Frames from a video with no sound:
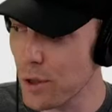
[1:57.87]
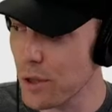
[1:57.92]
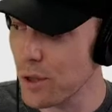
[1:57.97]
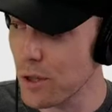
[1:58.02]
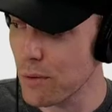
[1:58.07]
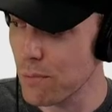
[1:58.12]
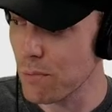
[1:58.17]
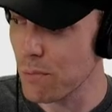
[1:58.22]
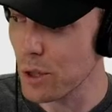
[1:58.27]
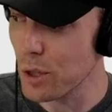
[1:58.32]
where
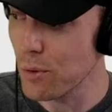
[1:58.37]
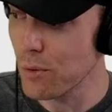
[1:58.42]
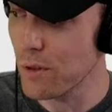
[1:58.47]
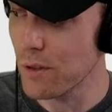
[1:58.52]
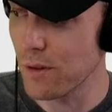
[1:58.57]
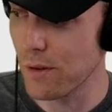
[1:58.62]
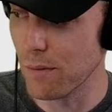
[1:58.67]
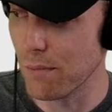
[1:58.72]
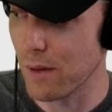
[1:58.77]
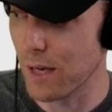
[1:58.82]
you can
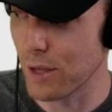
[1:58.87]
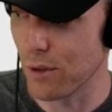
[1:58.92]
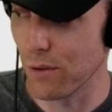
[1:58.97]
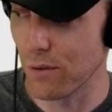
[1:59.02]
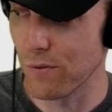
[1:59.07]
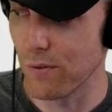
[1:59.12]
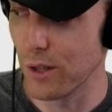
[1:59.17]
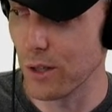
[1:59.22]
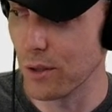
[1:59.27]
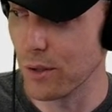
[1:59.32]
mute the
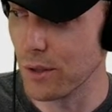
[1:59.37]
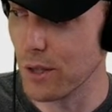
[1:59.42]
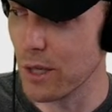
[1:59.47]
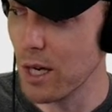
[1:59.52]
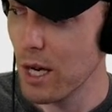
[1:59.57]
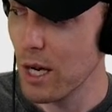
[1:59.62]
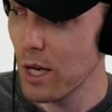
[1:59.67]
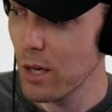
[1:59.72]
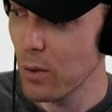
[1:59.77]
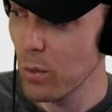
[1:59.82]
microphone
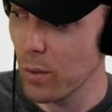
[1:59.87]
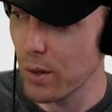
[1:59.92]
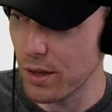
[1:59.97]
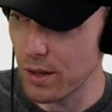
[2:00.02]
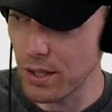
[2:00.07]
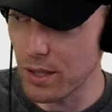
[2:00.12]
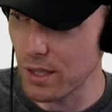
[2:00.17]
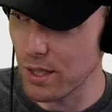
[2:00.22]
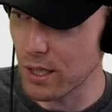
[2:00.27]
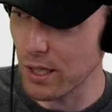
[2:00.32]

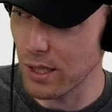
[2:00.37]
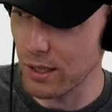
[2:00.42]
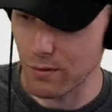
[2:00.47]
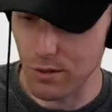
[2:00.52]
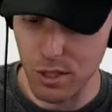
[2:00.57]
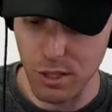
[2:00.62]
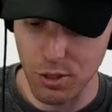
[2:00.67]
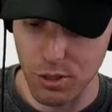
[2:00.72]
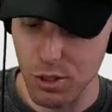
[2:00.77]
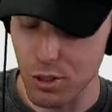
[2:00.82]
with the kind
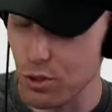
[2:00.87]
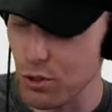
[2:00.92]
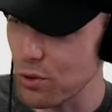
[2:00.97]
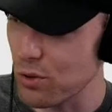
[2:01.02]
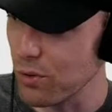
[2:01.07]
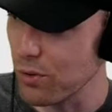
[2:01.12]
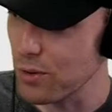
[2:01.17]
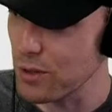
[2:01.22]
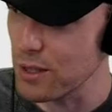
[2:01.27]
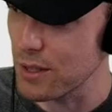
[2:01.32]
of touch
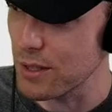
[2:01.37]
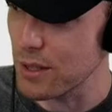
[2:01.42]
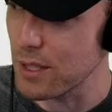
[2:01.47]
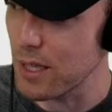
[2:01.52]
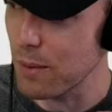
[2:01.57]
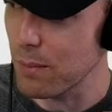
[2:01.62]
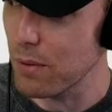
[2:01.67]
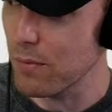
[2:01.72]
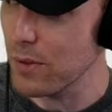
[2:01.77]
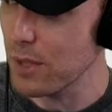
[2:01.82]
controls on the
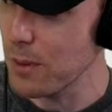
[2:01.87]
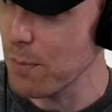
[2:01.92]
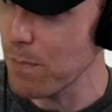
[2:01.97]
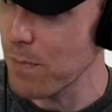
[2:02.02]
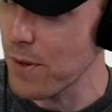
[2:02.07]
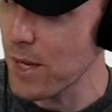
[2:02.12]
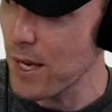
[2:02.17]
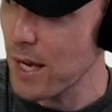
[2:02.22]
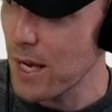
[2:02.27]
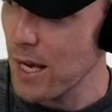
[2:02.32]
top of it.
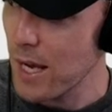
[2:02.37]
